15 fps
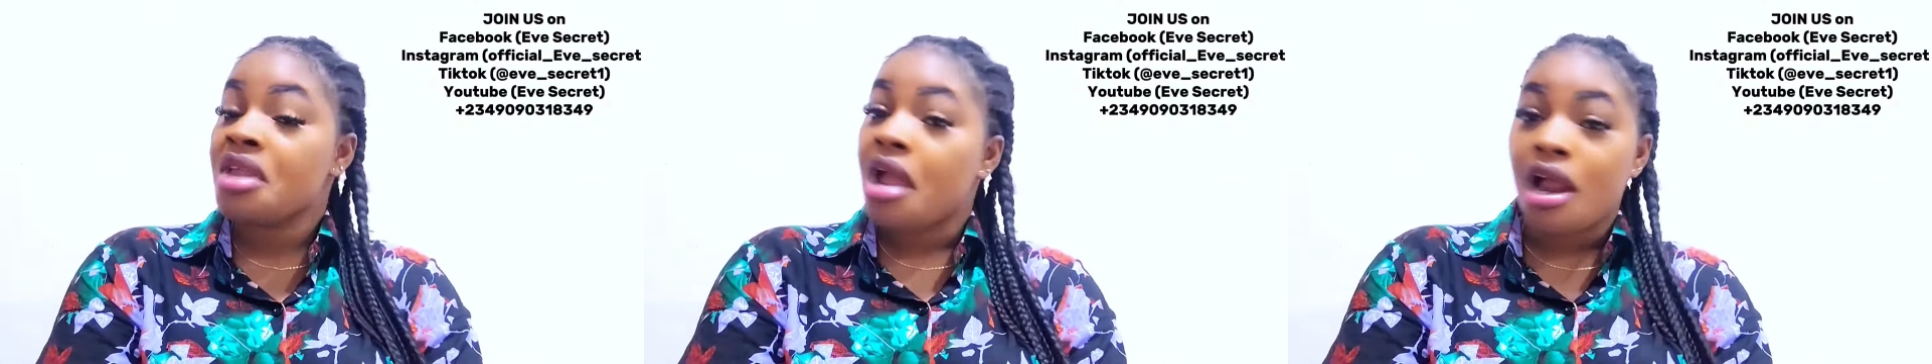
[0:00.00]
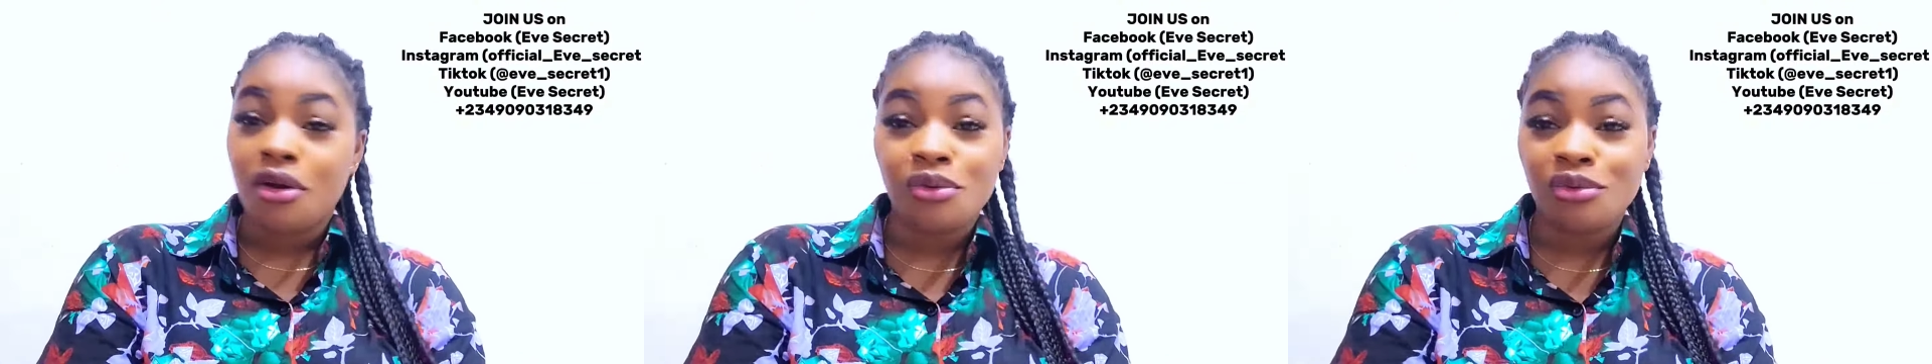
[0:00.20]

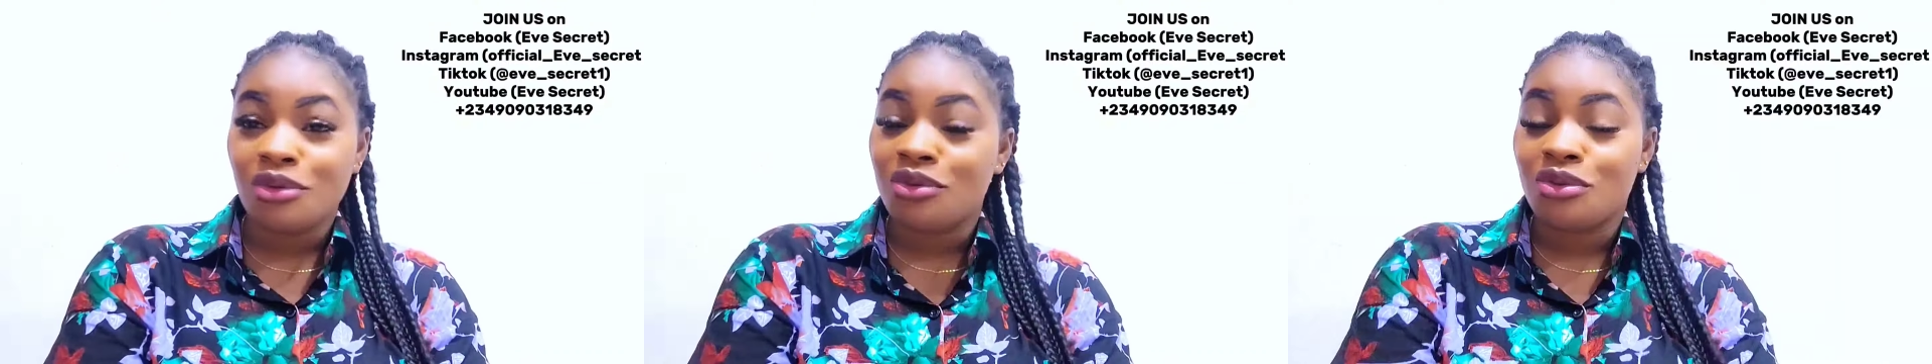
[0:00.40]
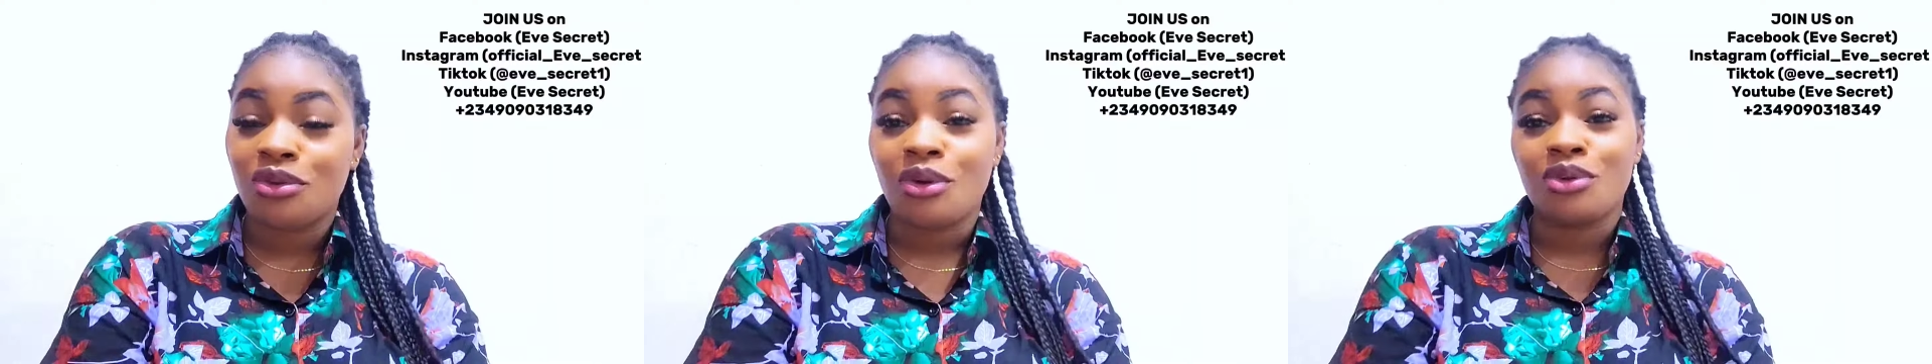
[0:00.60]
I don't want
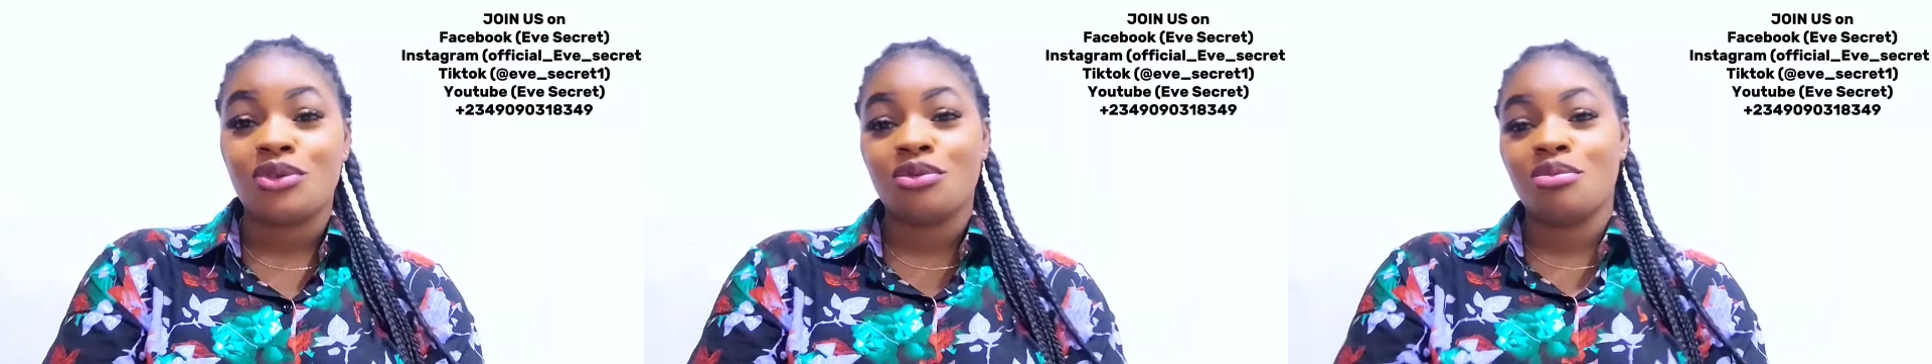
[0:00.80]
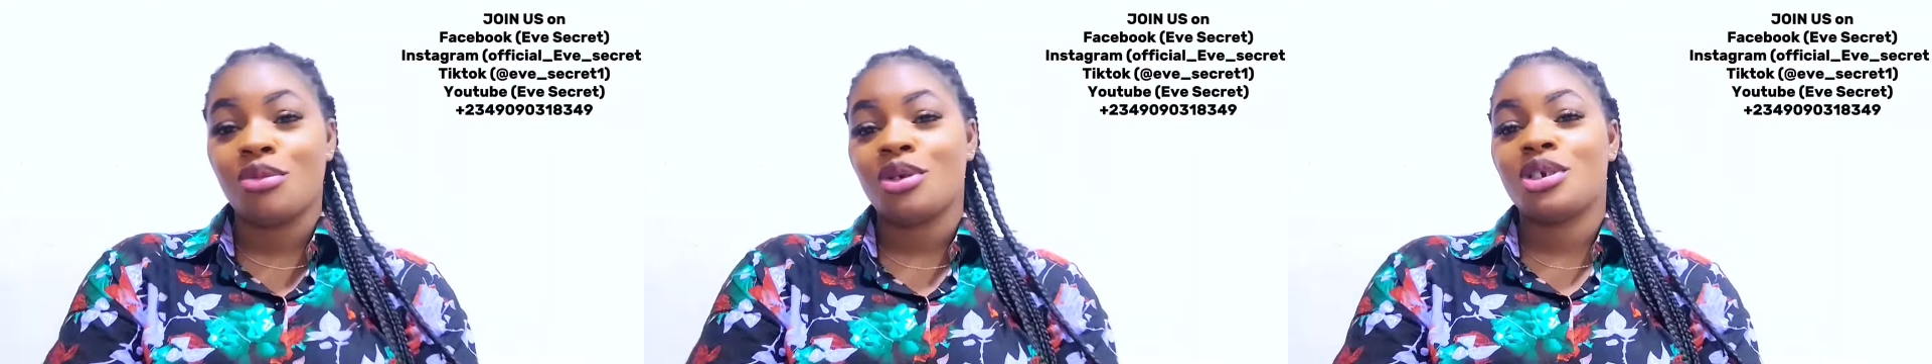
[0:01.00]
to talk
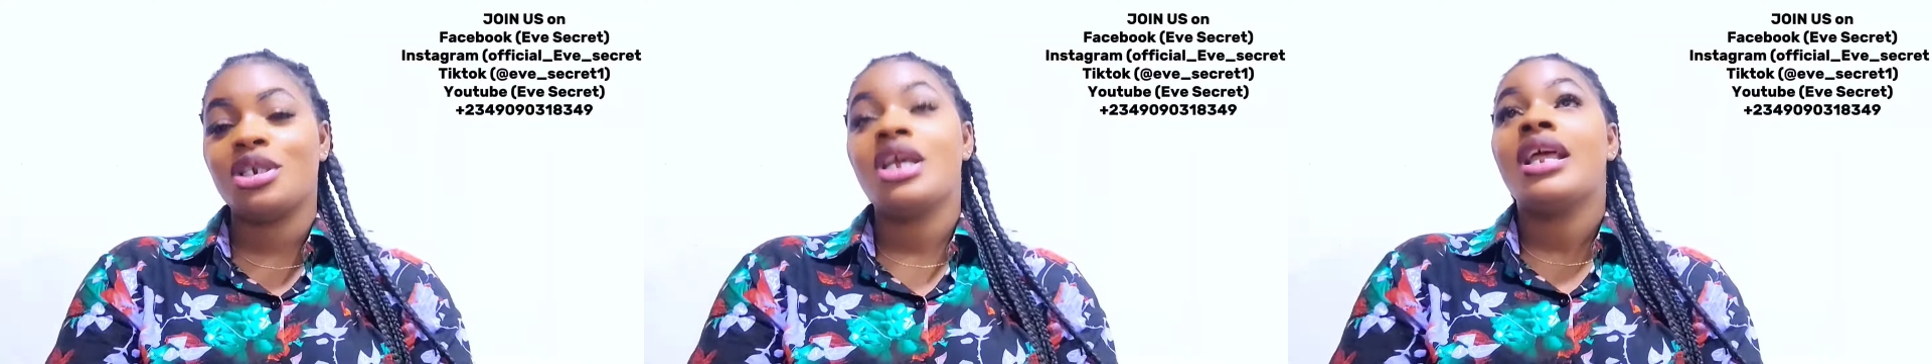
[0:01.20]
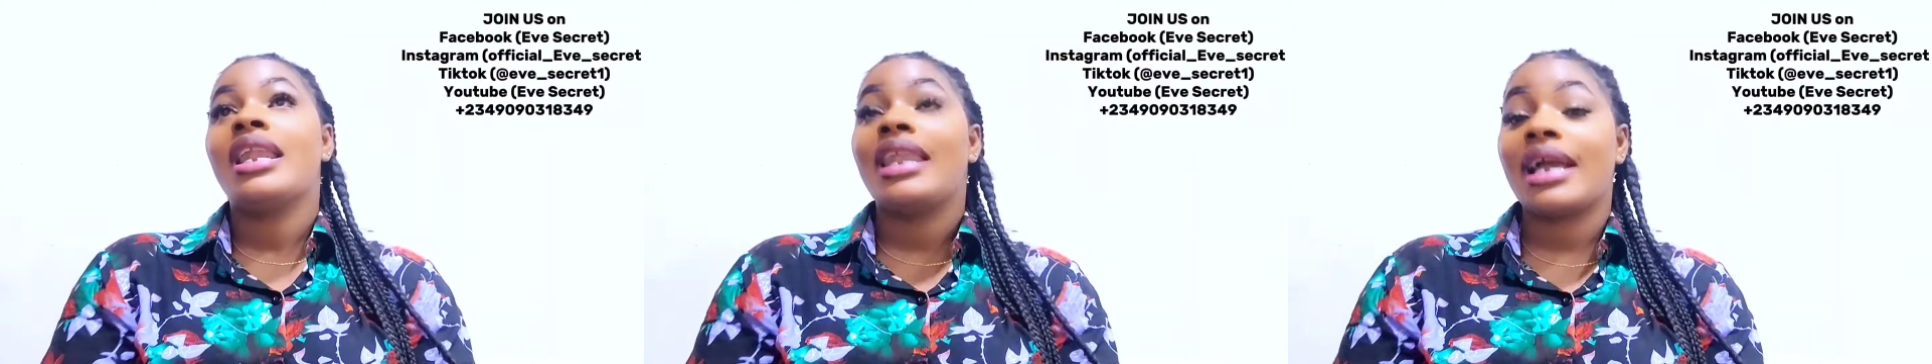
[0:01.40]
too much.
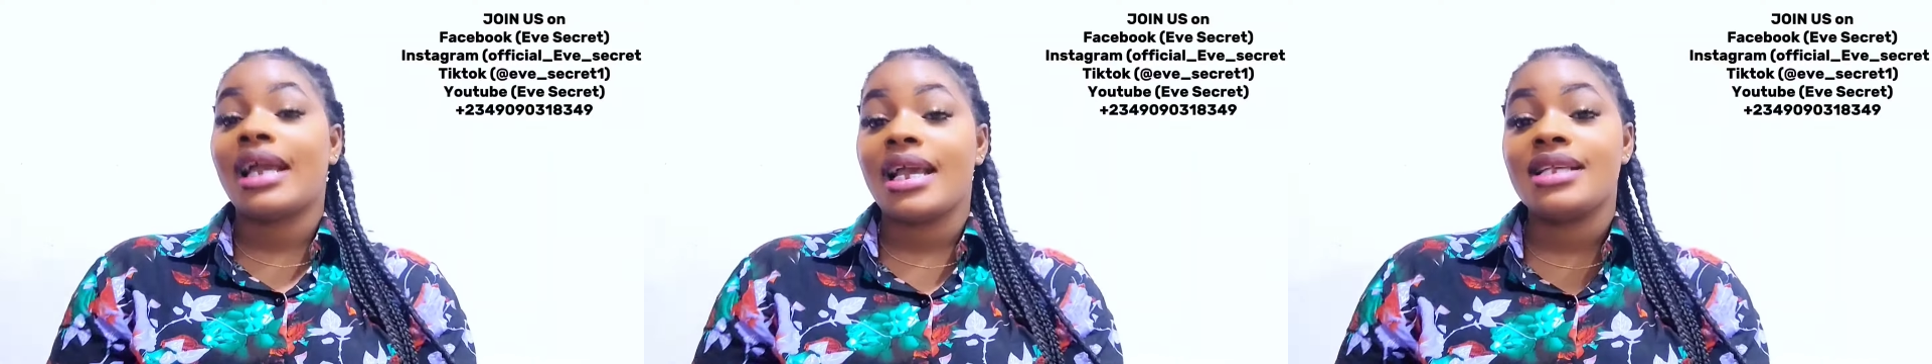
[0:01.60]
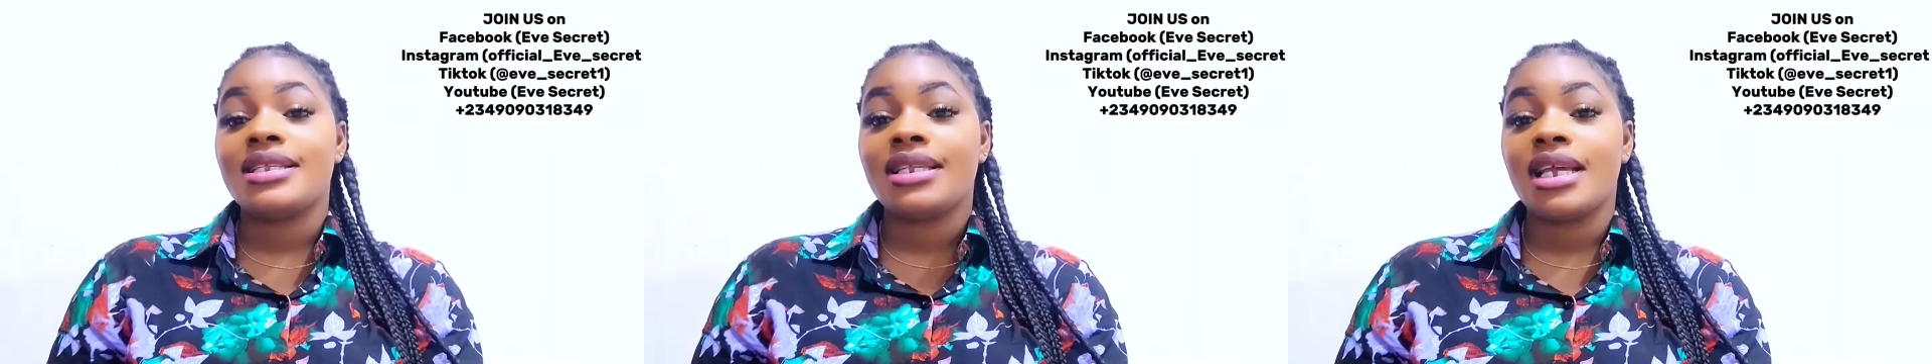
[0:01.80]
Like
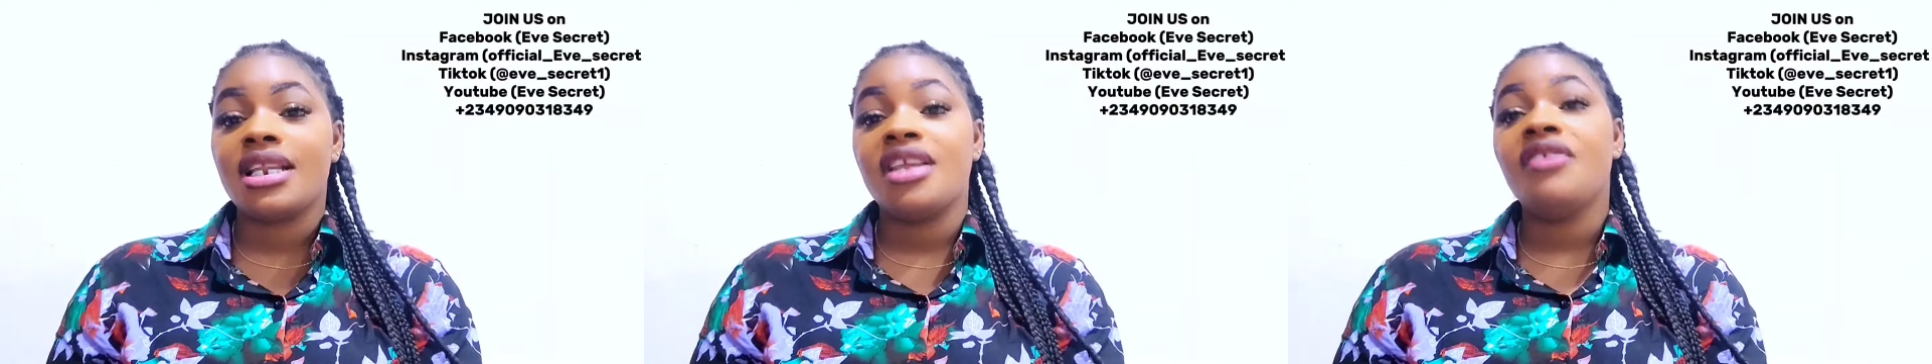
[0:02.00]
I said,